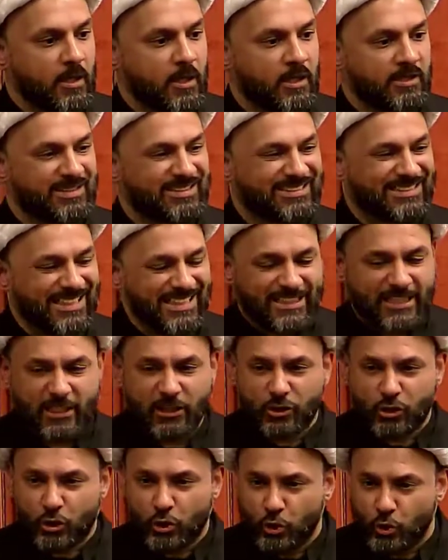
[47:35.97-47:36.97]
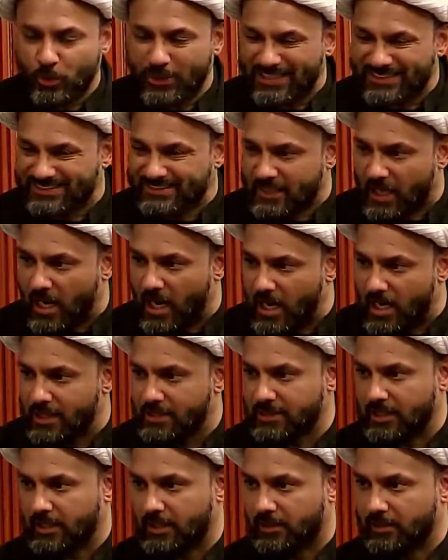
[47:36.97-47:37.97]
seeking true
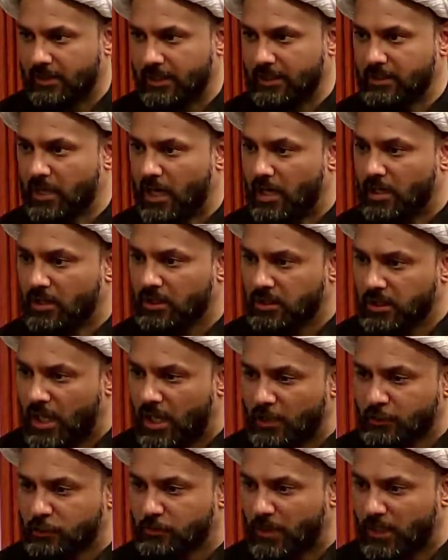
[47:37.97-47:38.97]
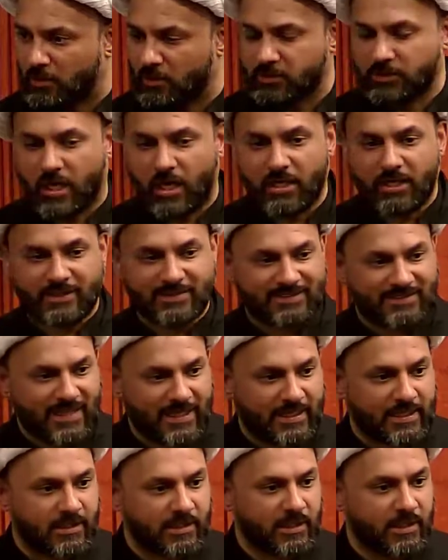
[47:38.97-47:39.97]
isti'adha in Allah subhanahu wa ta'ala.
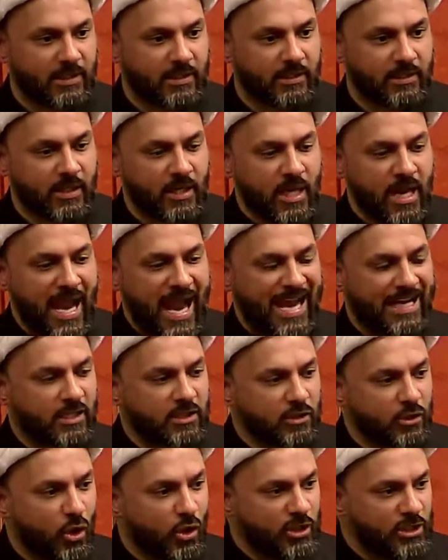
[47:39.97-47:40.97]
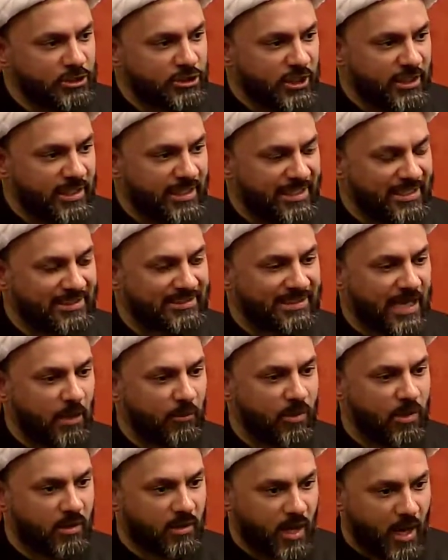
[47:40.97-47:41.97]
Secondly, acknowledging He is
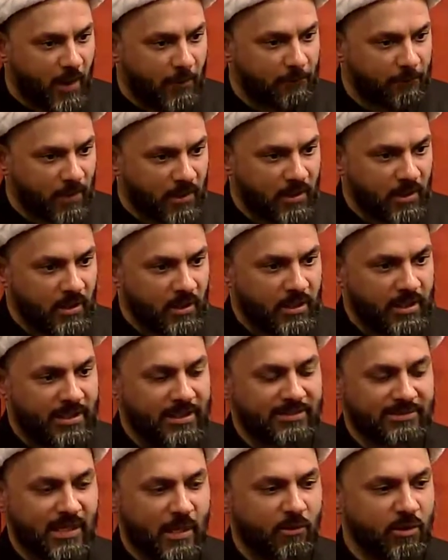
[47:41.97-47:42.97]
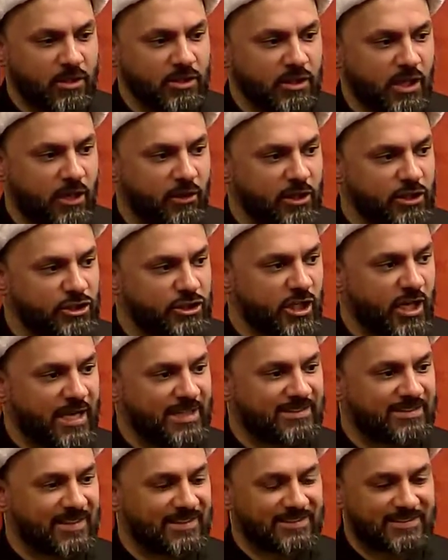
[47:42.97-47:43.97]
our Rabb. He is our nourisher and
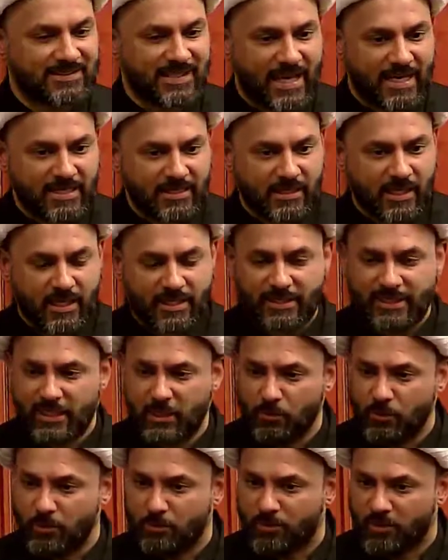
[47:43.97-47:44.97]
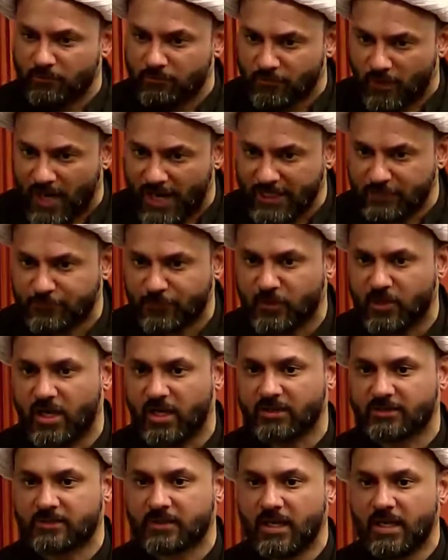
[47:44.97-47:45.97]
sustainer, and He will provide for
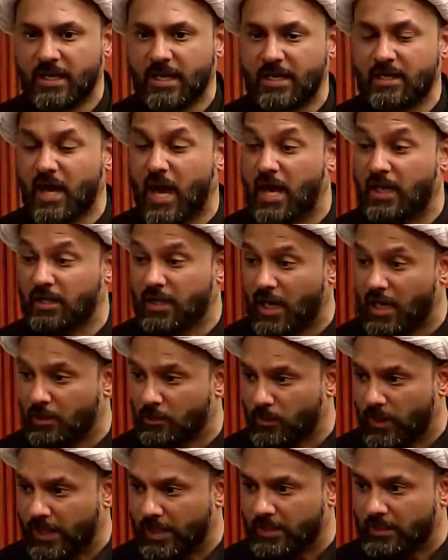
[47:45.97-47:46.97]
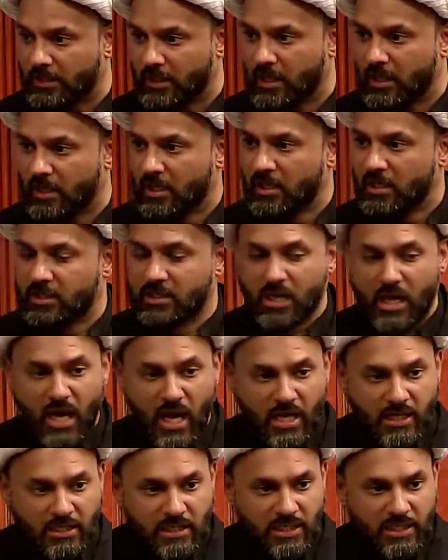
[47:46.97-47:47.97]
us in a halal way.
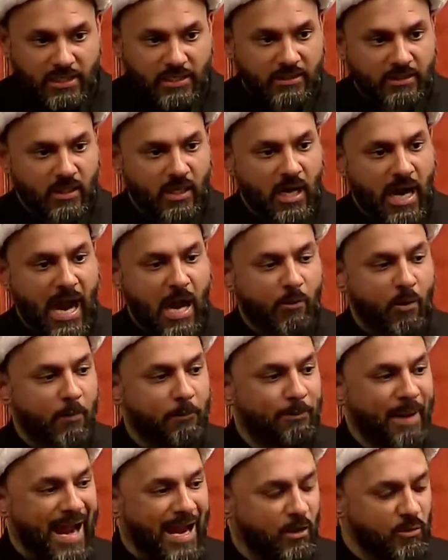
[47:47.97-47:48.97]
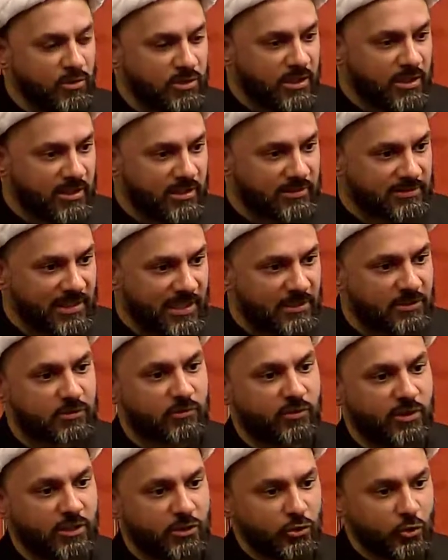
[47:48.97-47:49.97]
Thirdly, our bounties. Let's
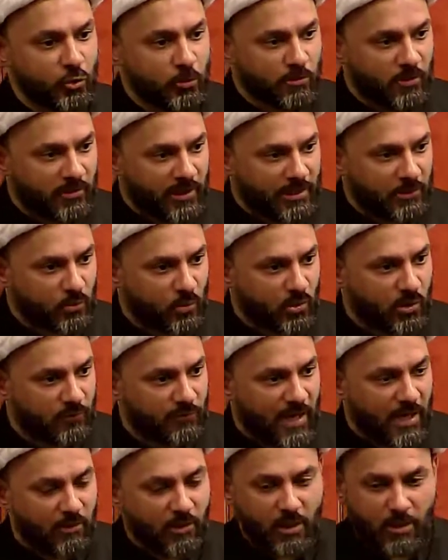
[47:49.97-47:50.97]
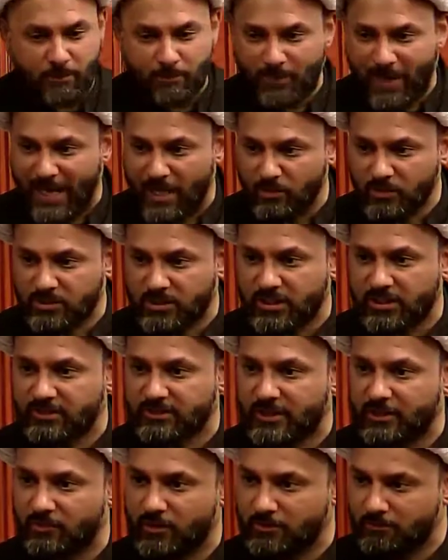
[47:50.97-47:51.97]
remunerate all of our bounties
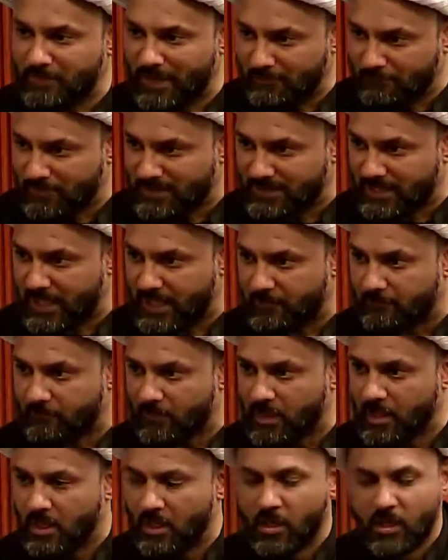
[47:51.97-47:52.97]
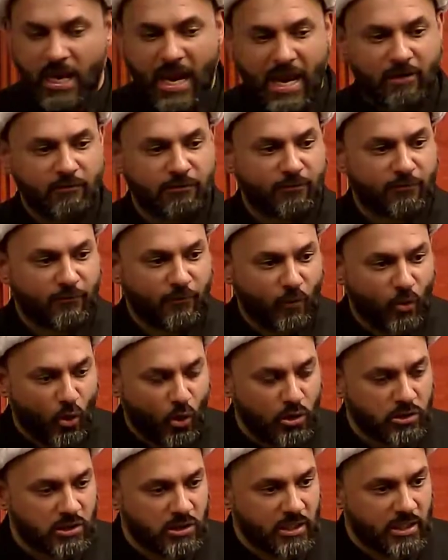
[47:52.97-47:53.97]
and remember them. And
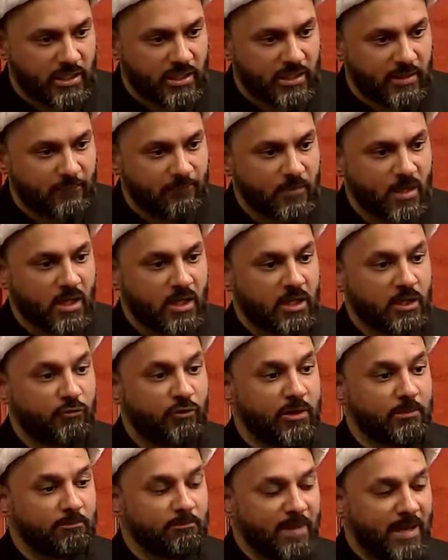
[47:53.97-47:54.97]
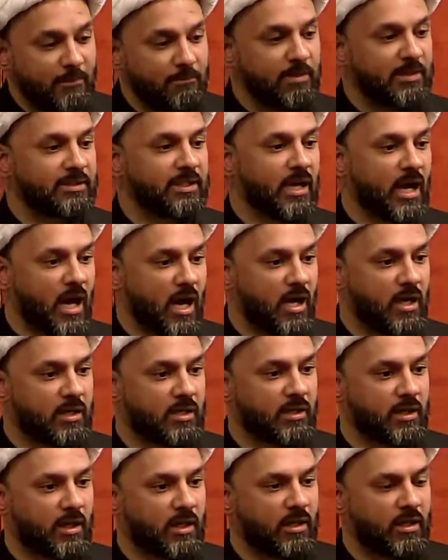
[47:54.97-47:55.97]
fourthly, remember the
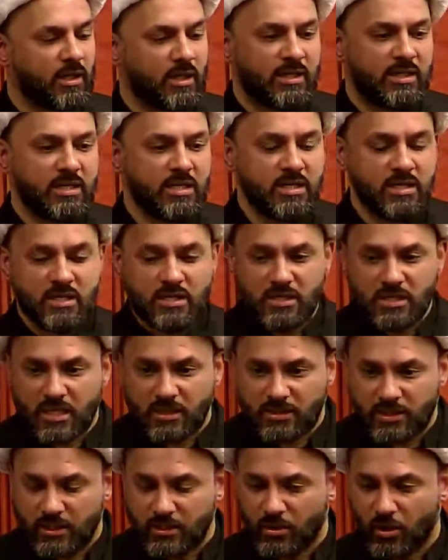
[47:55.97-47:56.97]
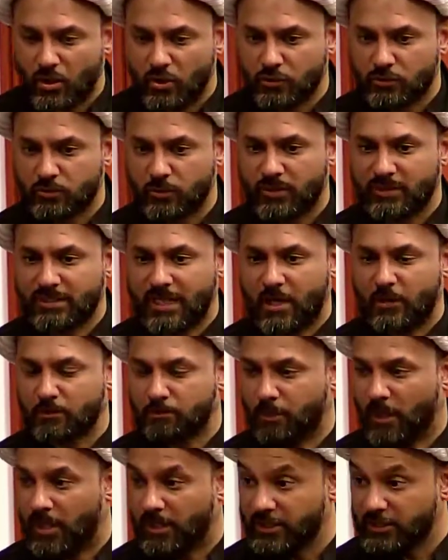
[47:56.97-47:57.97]
akhirah. Nothing goes
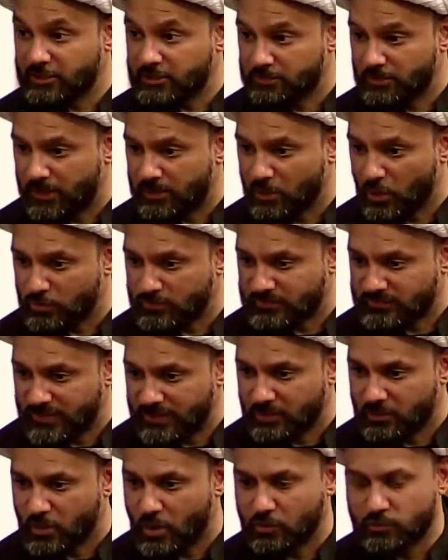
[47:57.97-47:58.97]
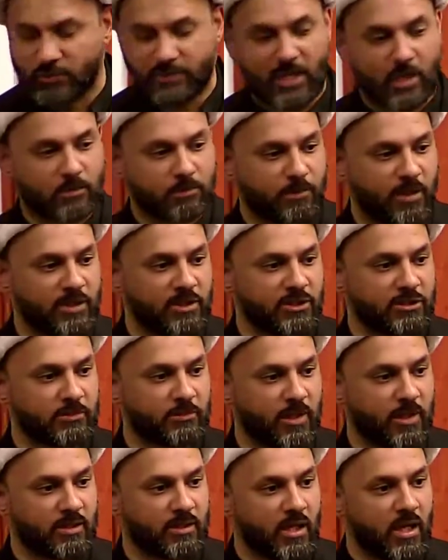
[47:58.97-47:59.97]
without punishment. No sin goes without
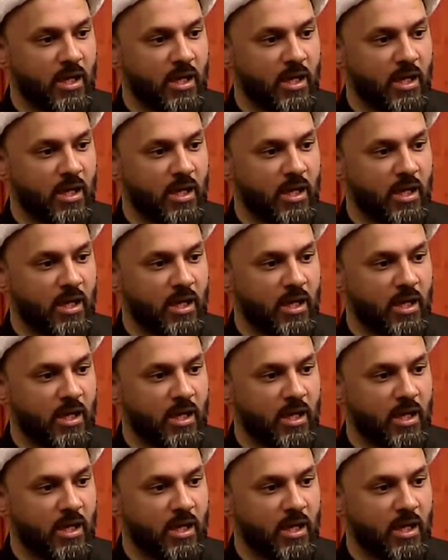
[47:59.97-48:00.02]
punishment.